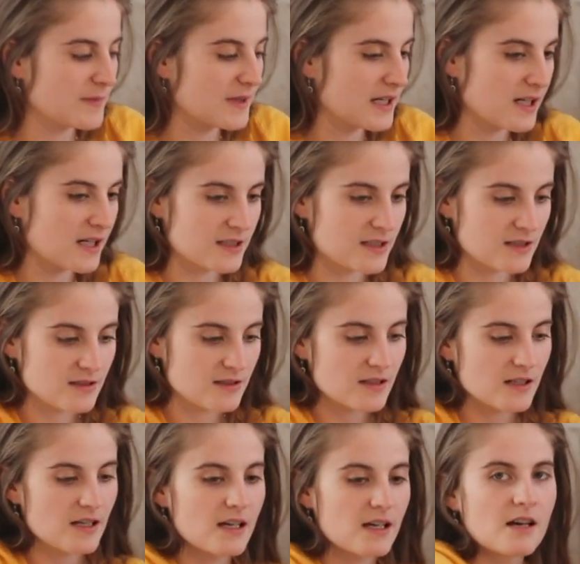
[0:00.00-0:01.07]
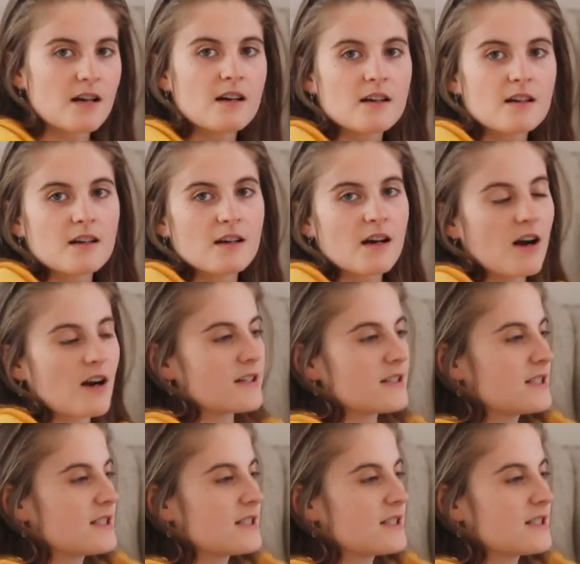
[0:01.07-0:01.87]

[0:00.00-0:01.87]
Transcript: because our